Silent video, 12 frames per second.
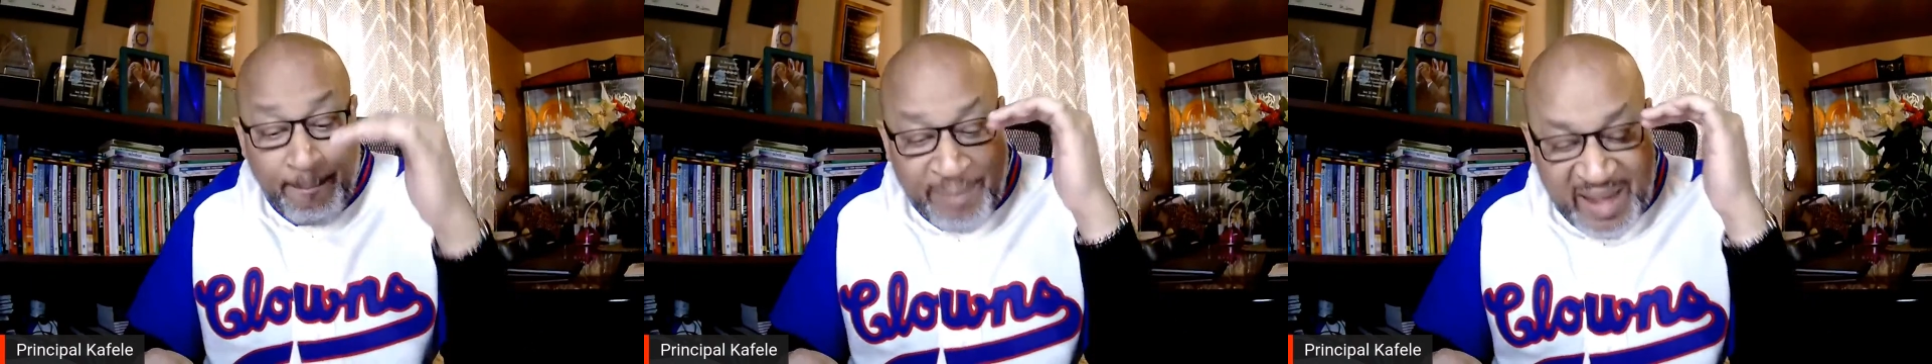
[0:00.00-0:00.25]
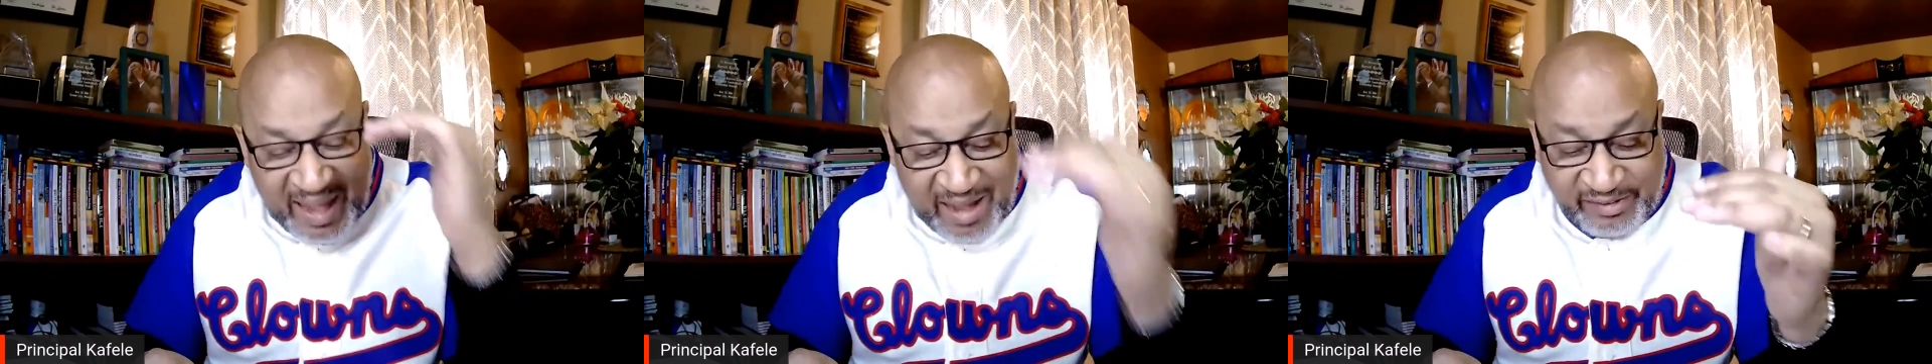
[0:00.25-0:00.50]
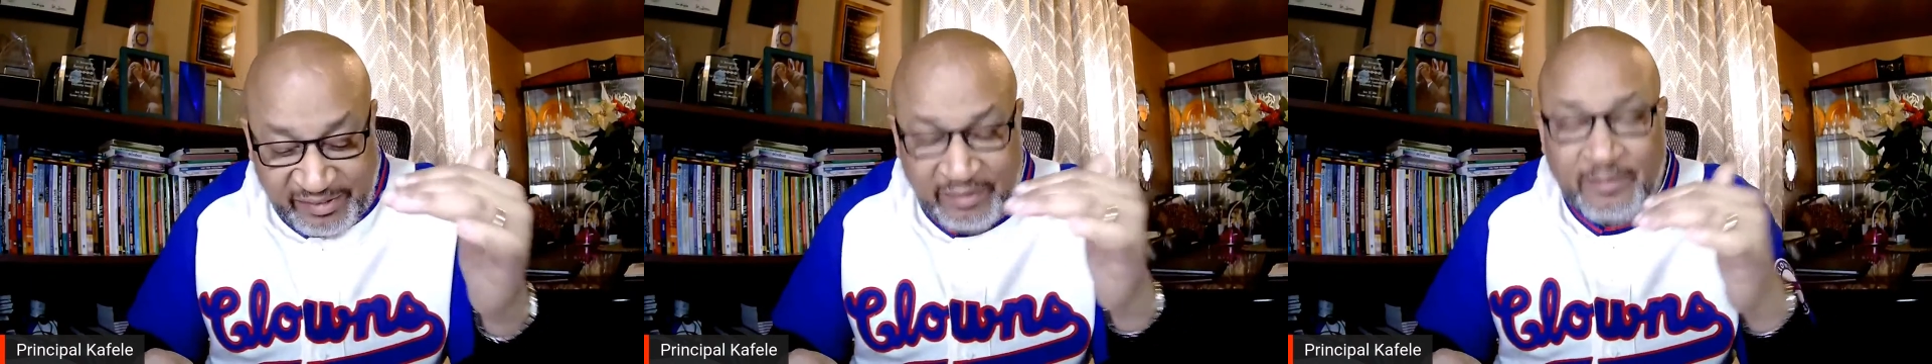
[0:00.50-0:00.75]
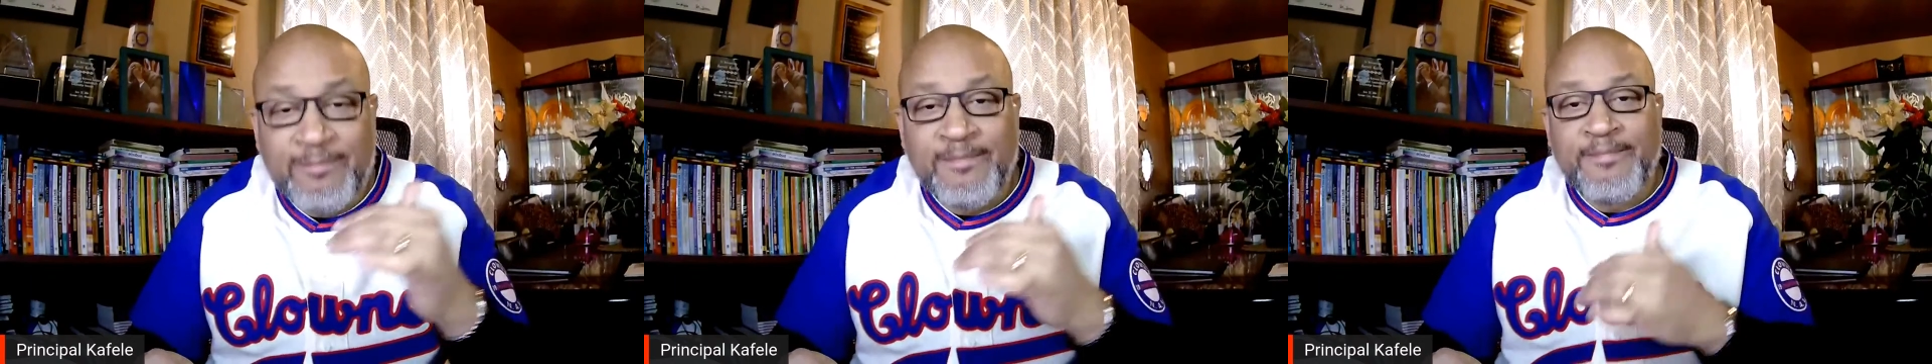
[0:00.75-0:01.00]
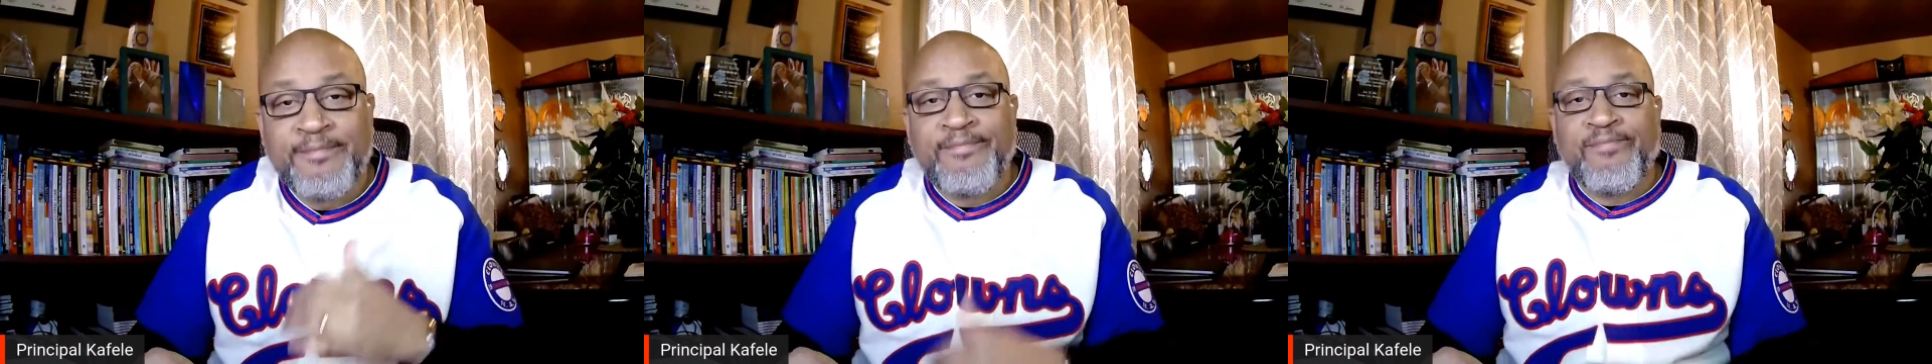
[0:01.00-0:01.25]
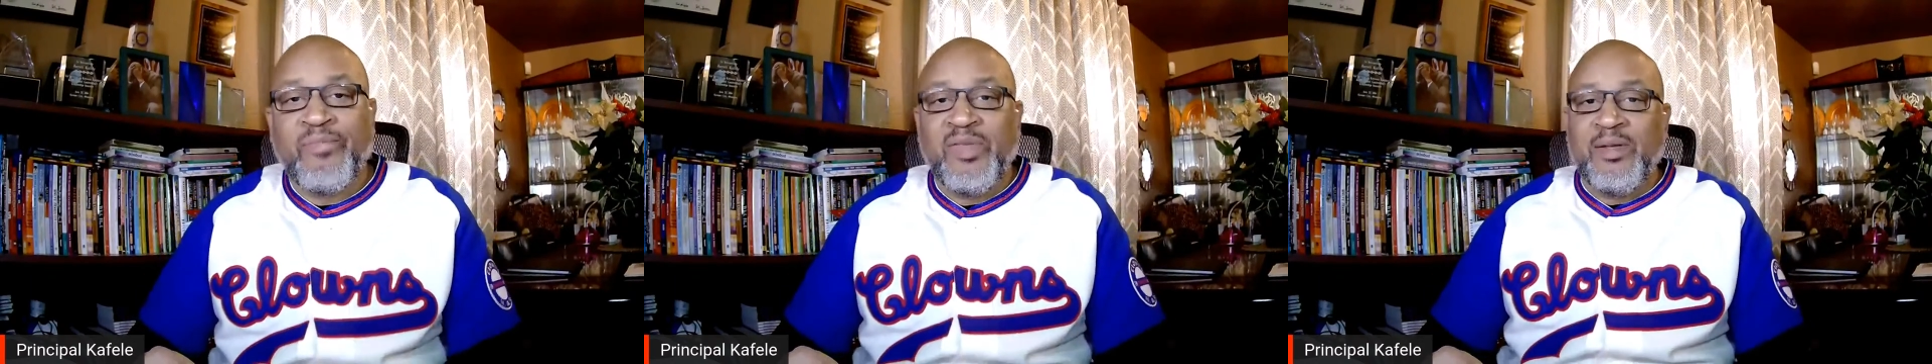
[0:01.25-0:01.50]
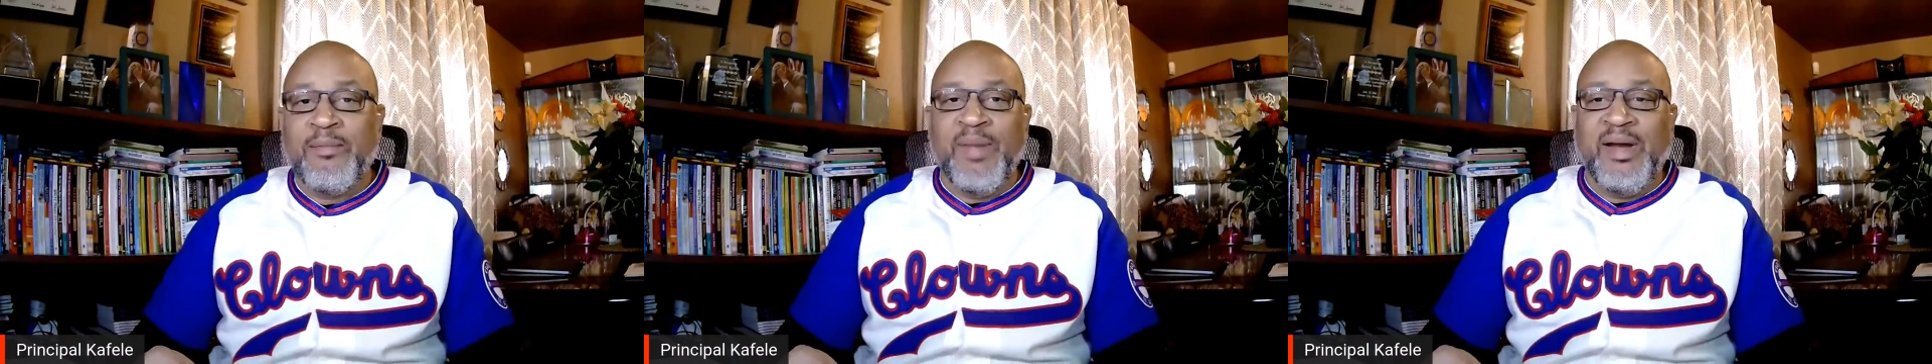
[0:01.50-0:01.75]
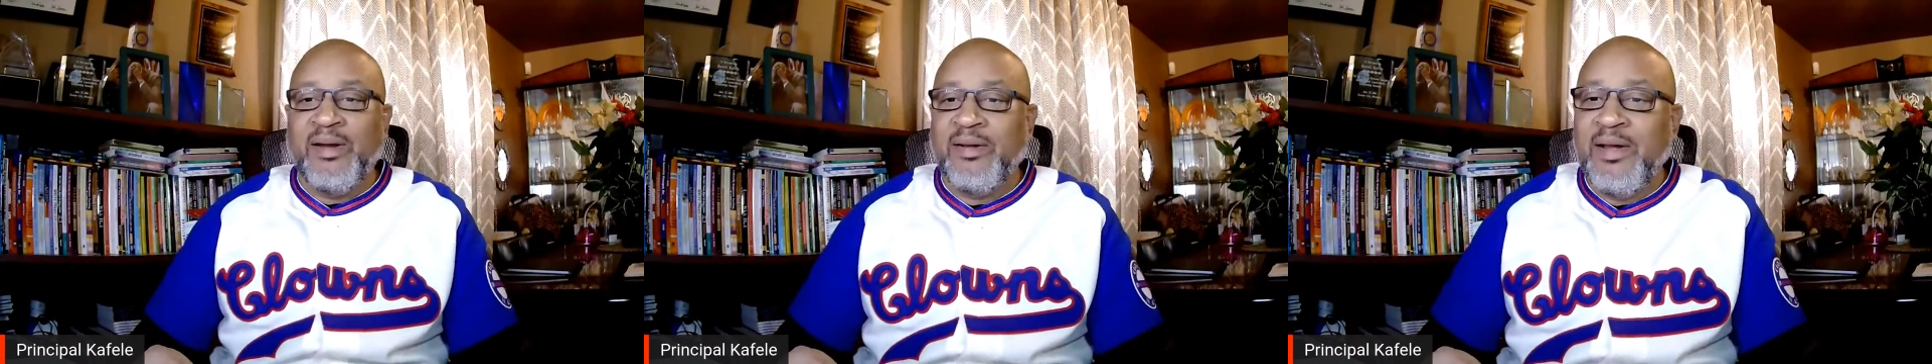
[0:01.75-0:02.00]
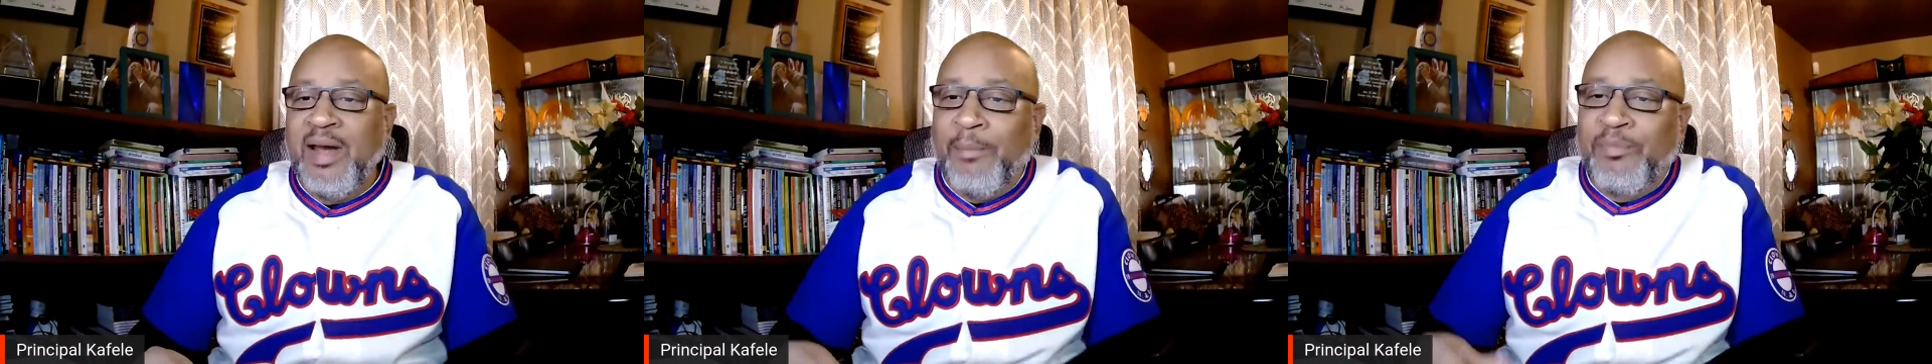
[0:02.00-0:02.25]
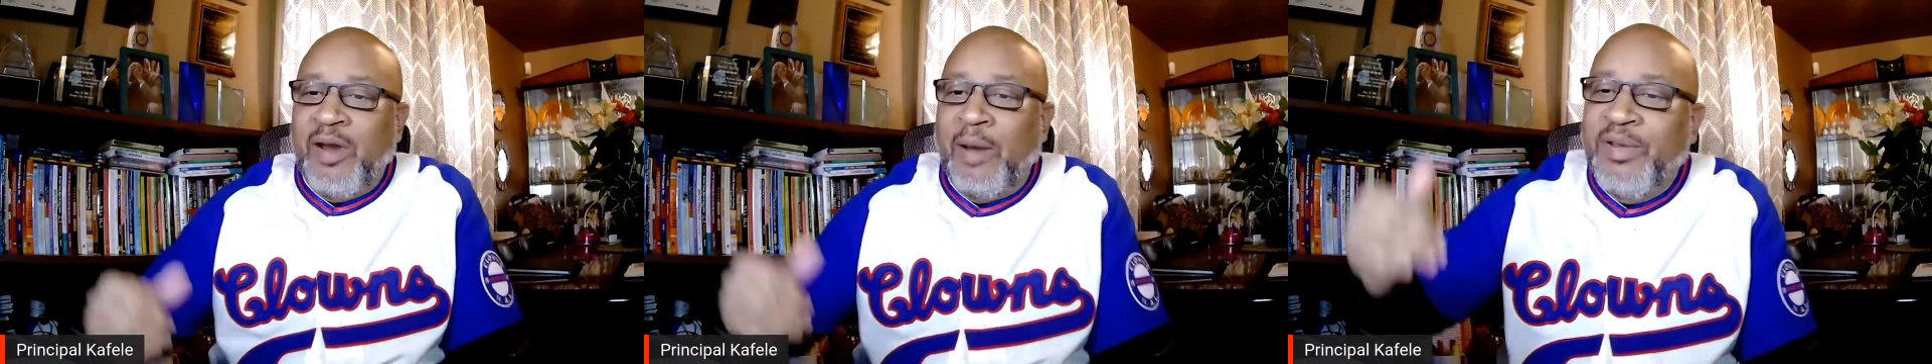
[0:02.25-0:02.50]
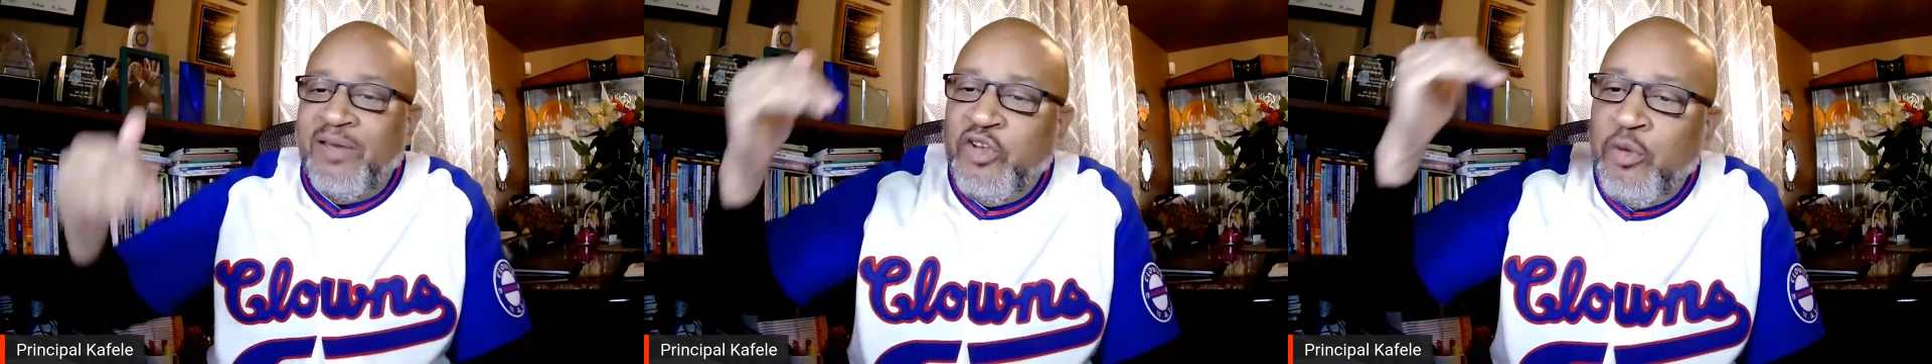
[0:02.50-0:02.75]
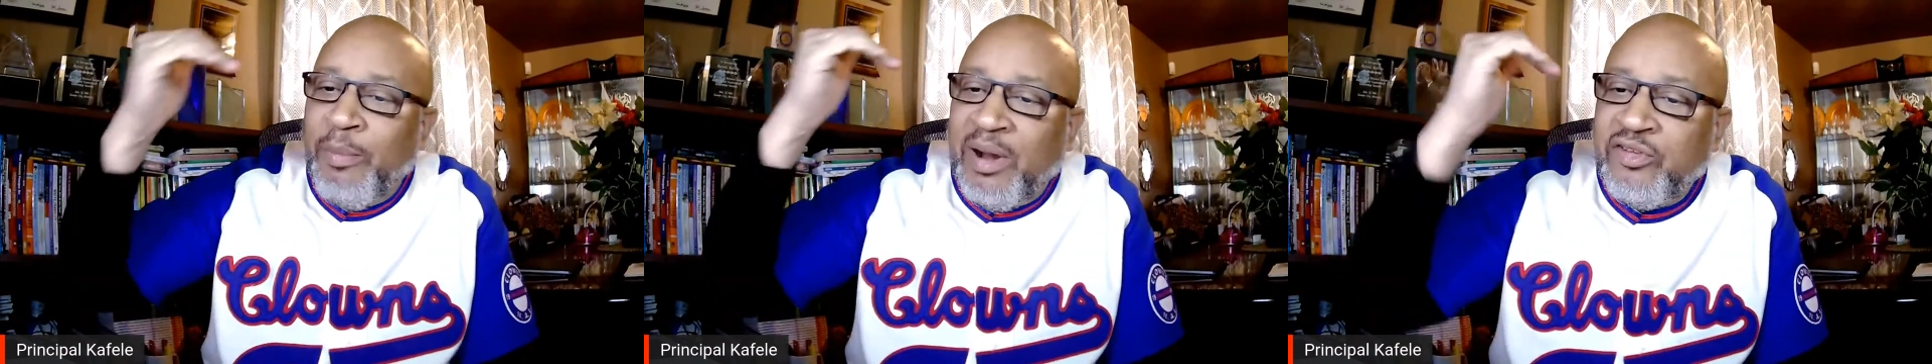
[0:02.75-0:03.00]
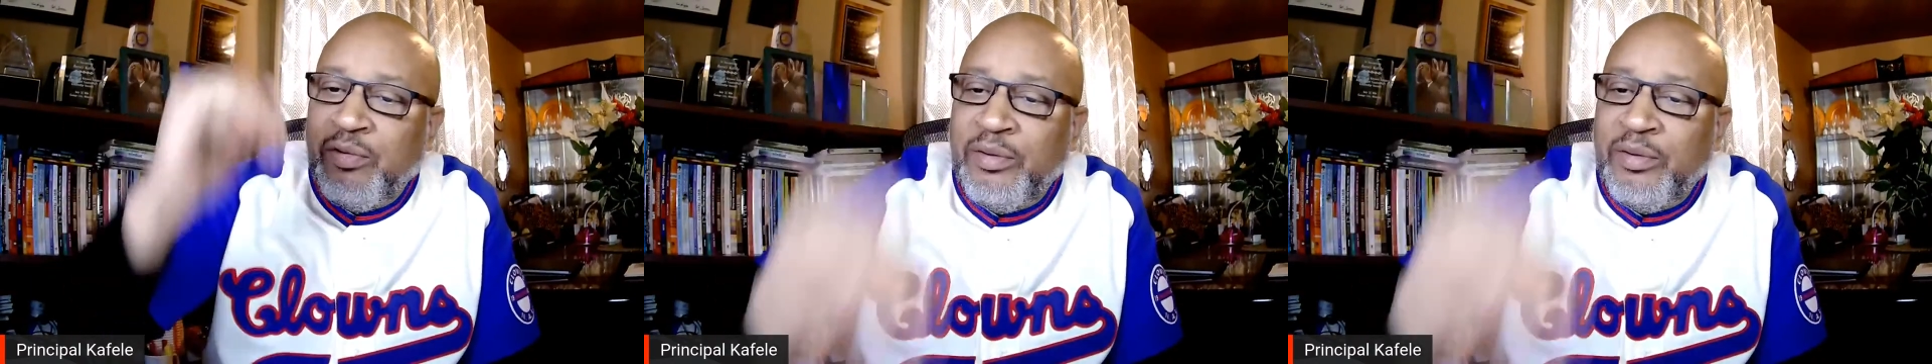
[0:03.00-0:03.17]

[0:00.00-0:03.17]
Passion, man. I'm giving you my